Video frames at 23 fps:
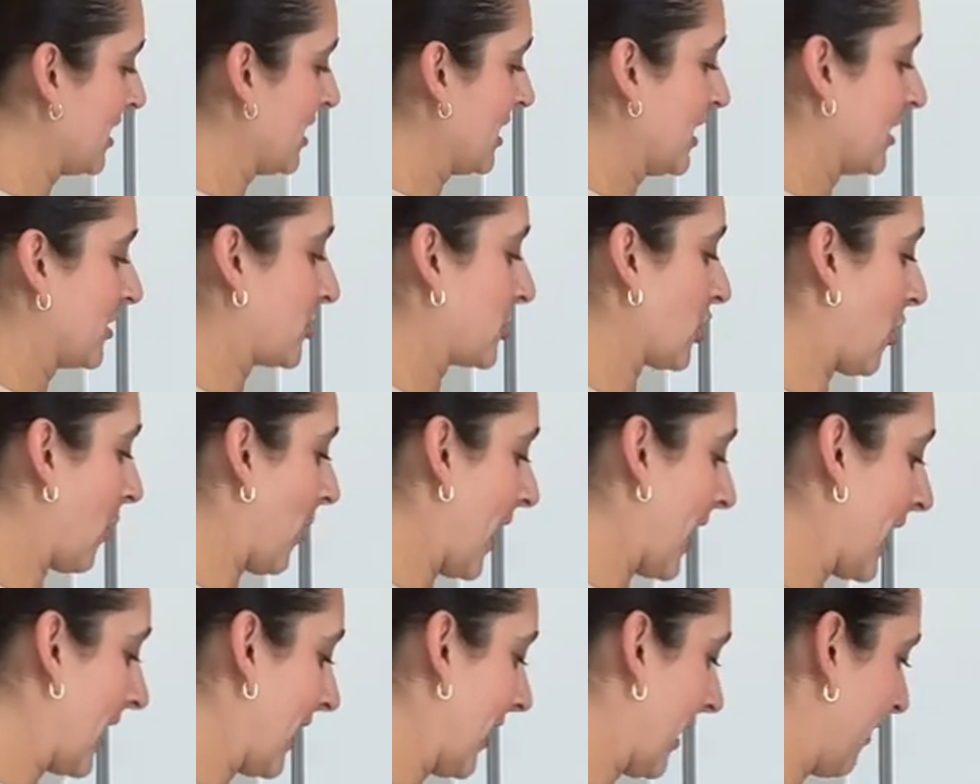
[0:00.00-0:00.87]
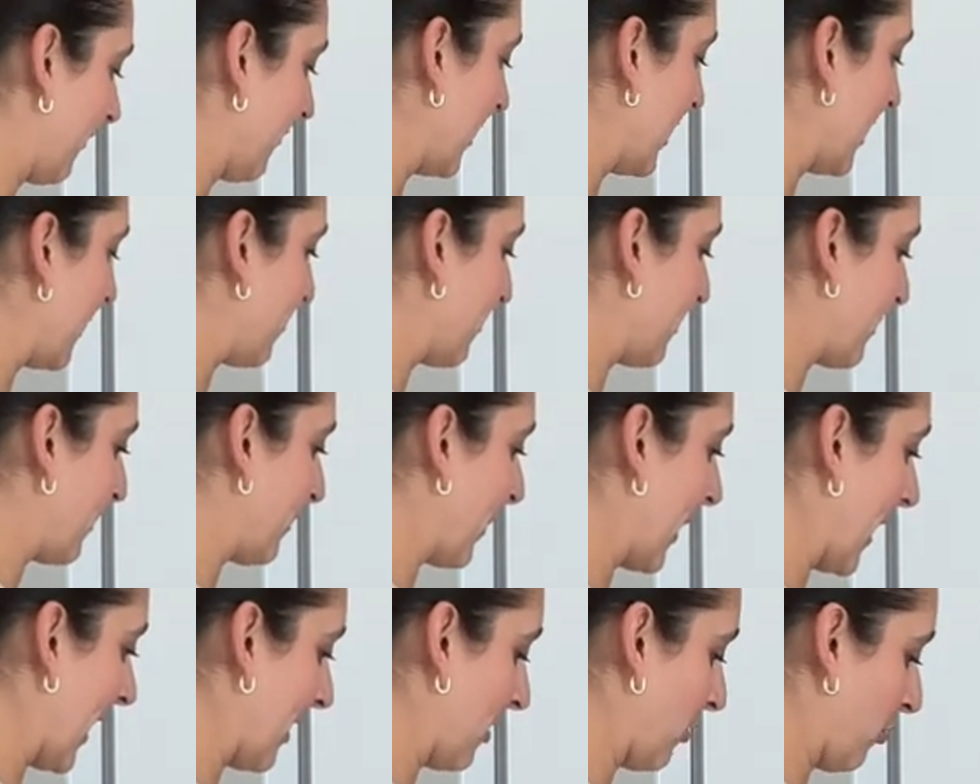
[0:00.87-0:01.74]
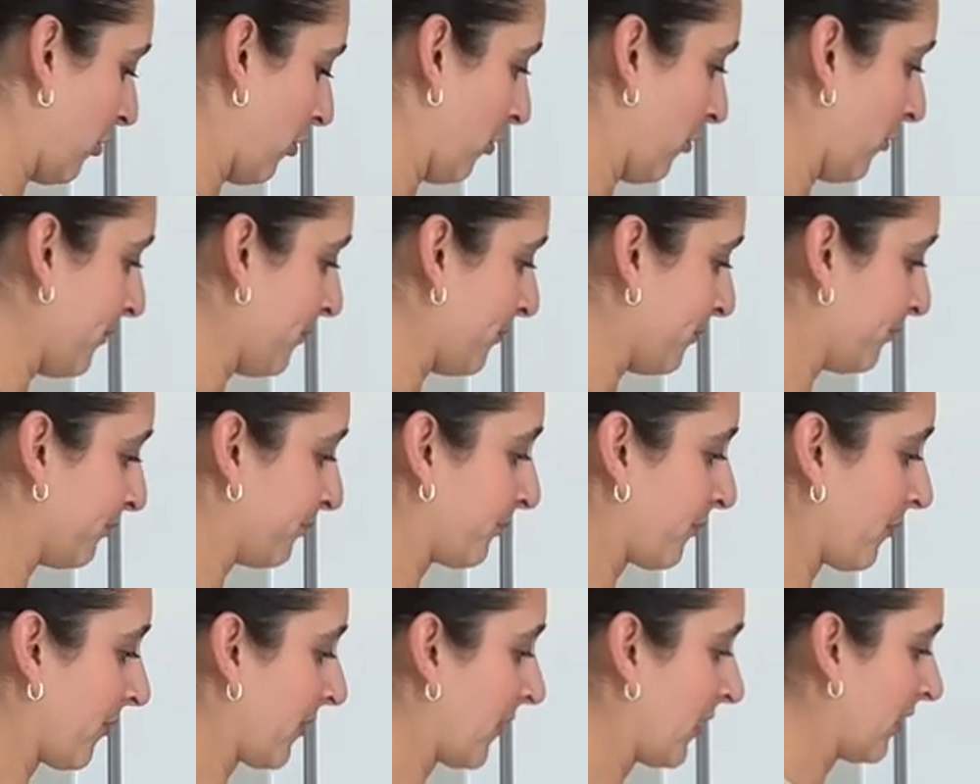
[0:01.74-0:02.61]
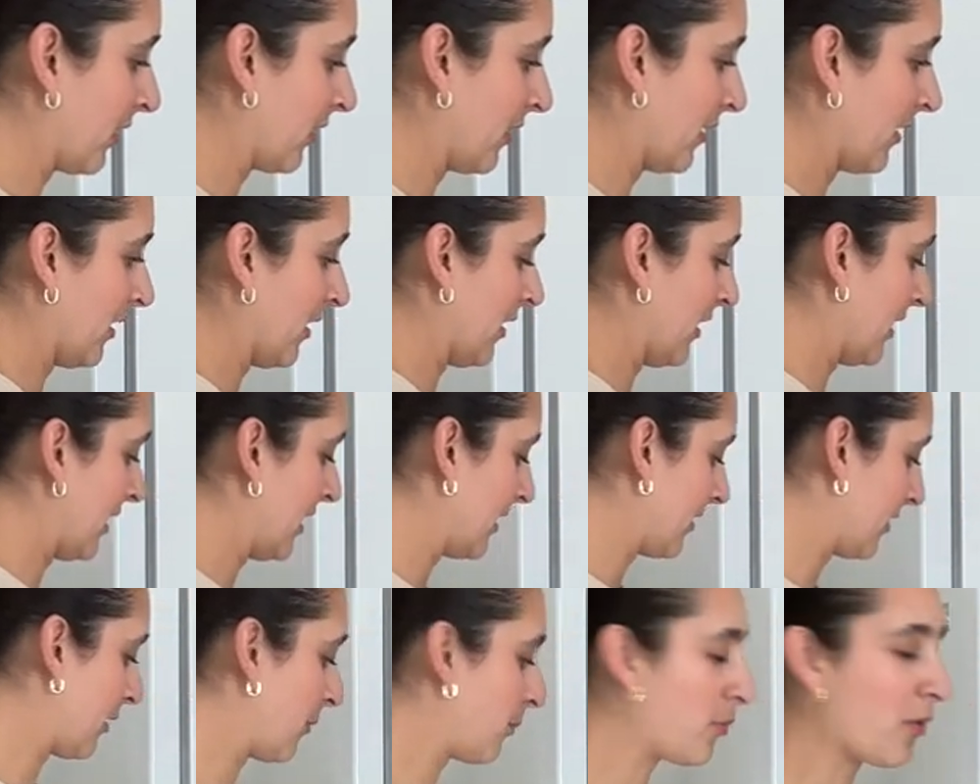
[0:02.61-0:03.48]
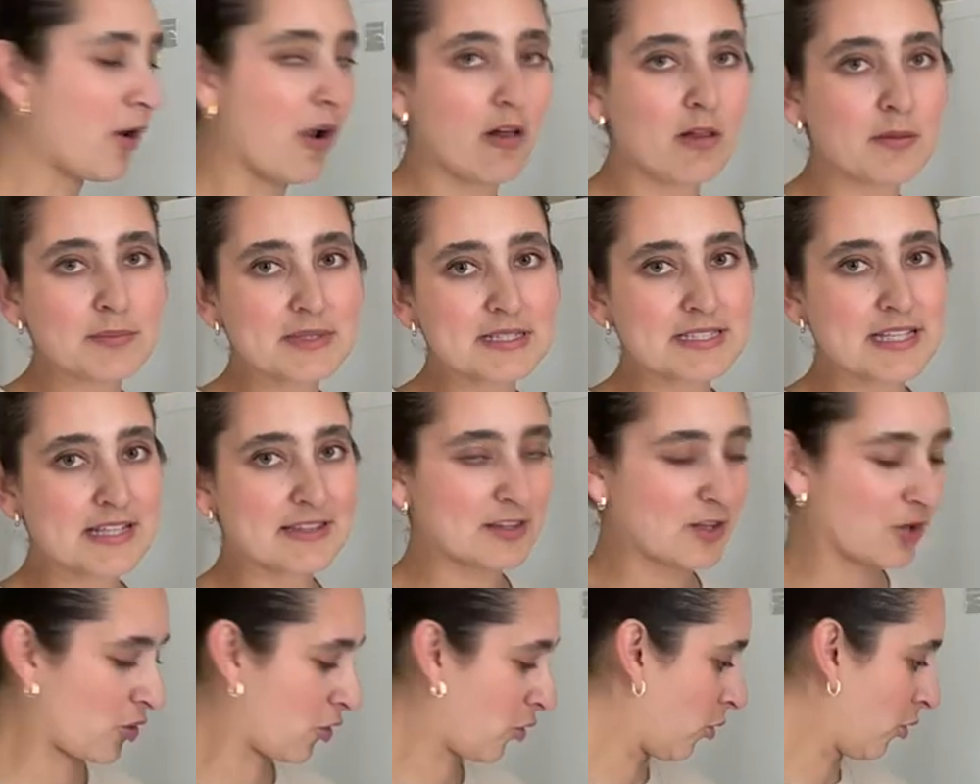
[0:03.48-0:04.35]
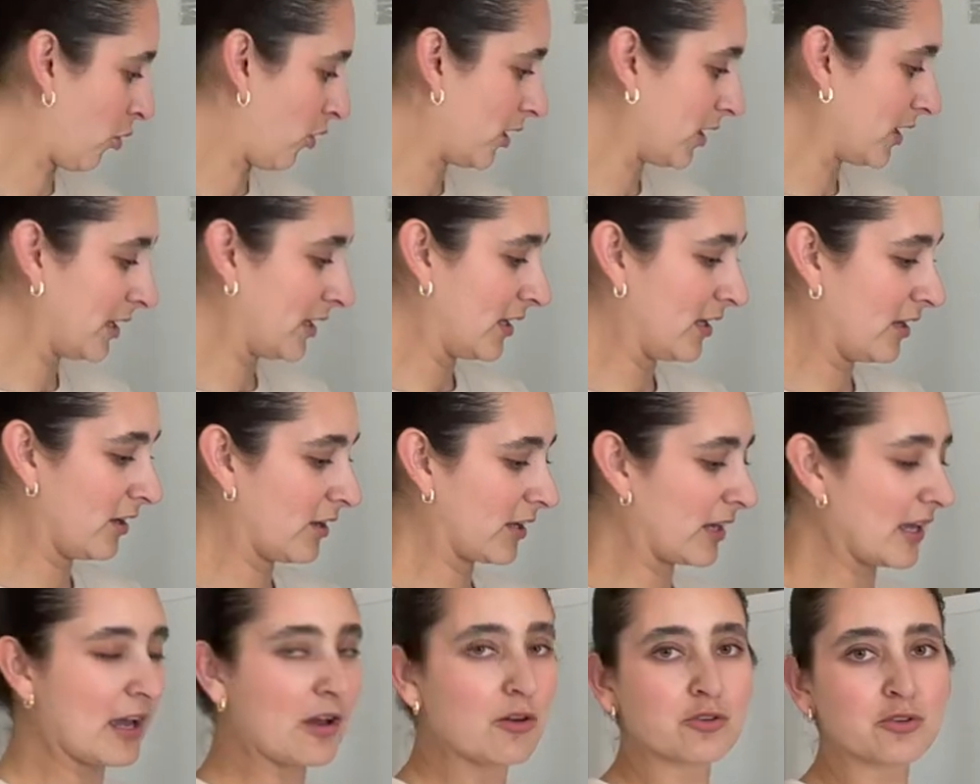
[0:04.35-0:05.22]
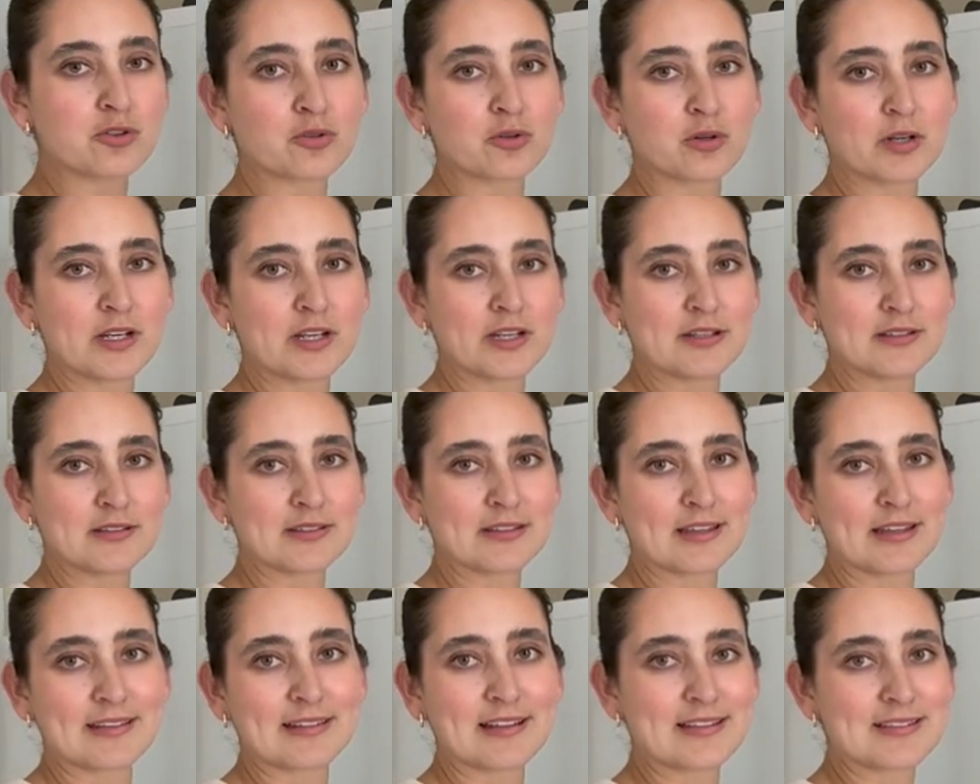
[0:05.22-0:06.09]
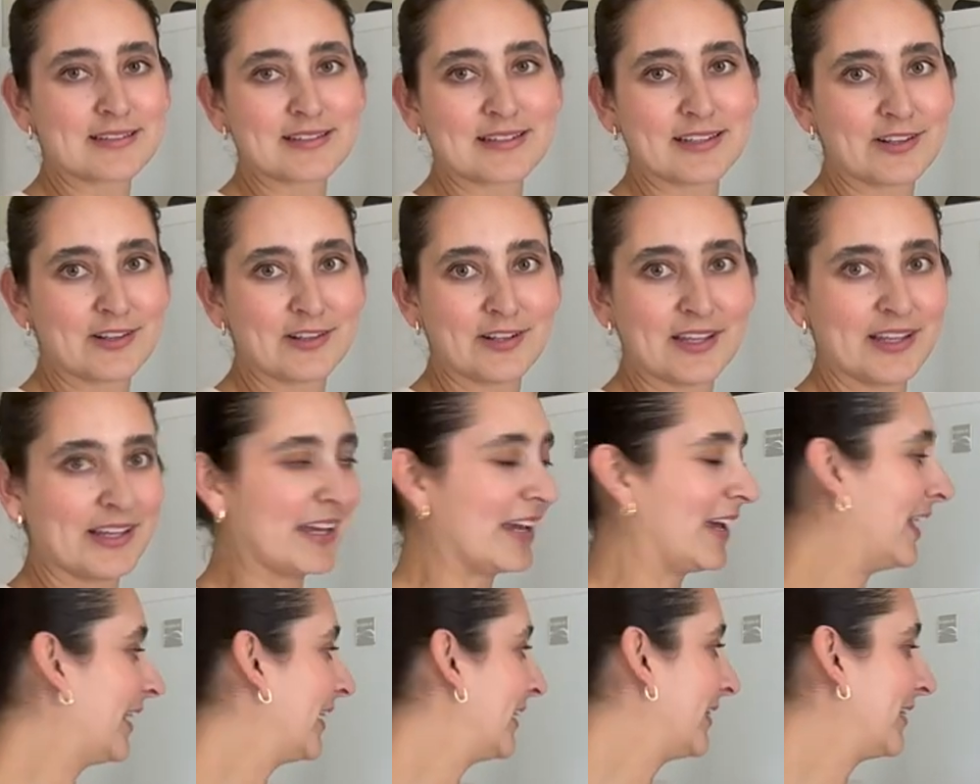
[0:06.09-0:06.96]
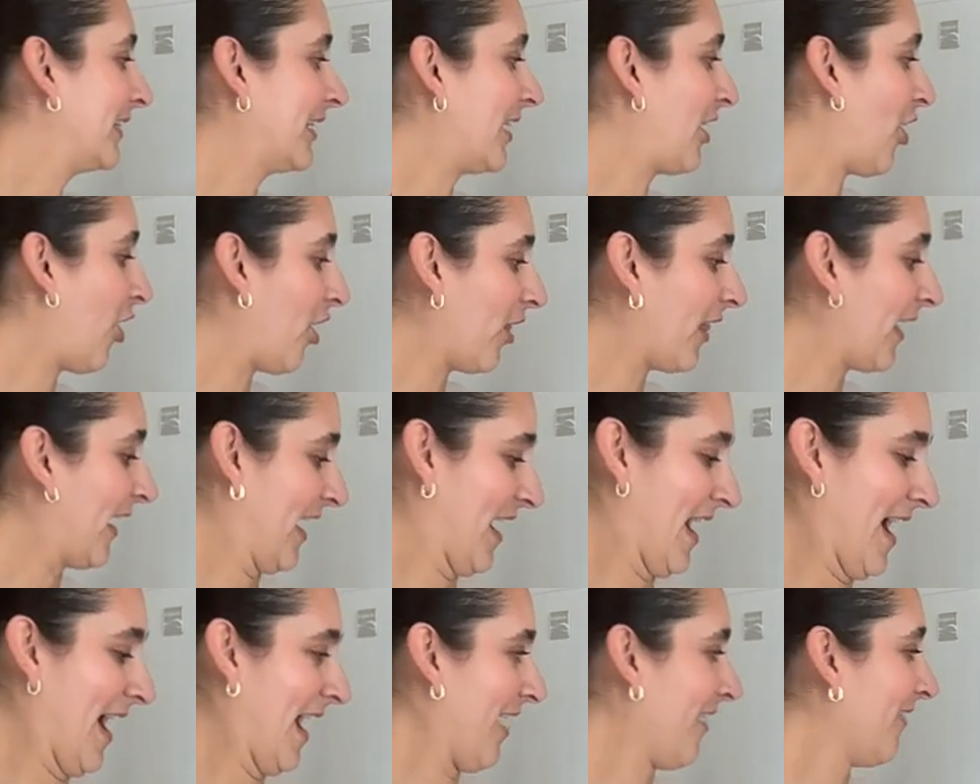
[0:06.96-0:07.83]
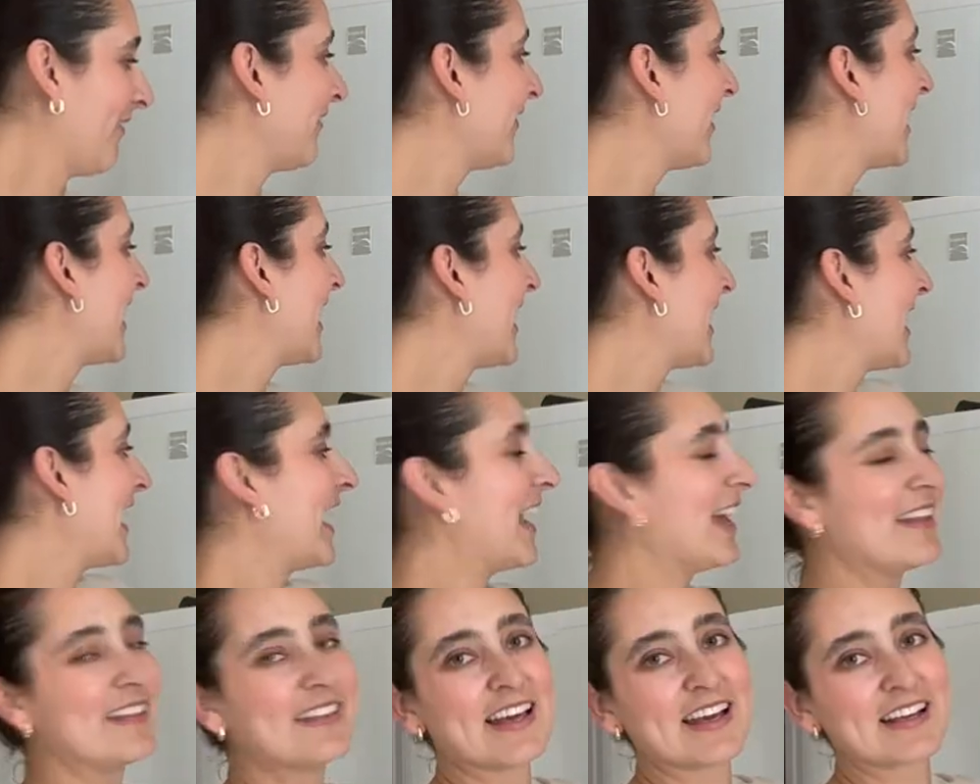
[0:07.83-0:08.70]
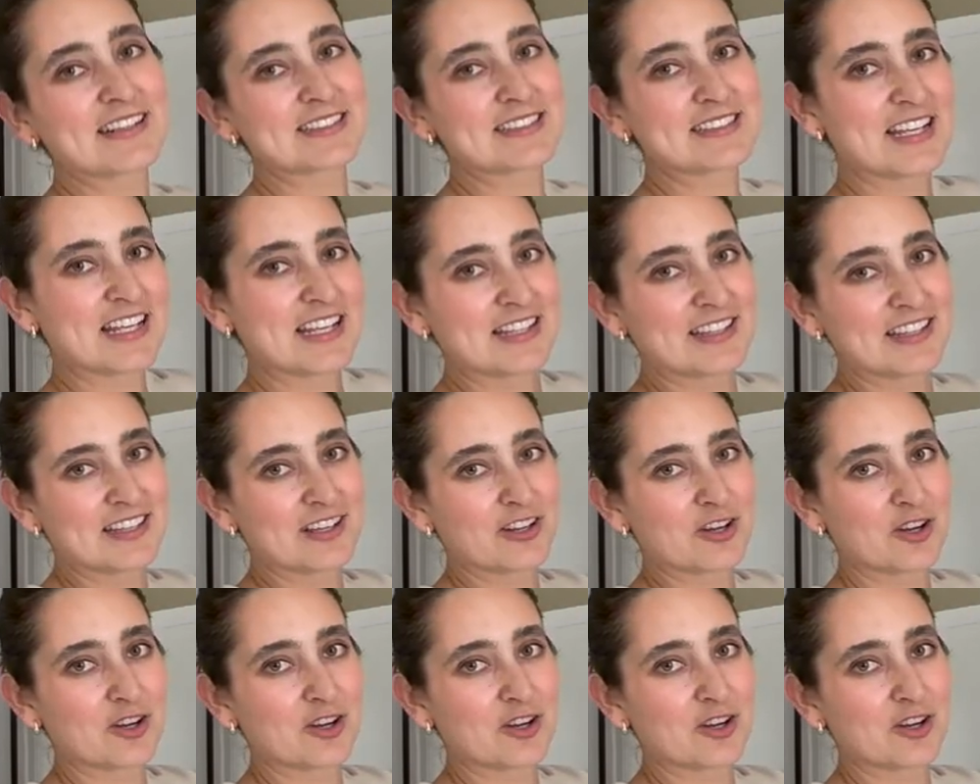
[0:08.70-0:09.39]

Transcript: So I love it. Pero the problem is that the cord, look at how short it is. Like that's literally, and all I have in the extent, the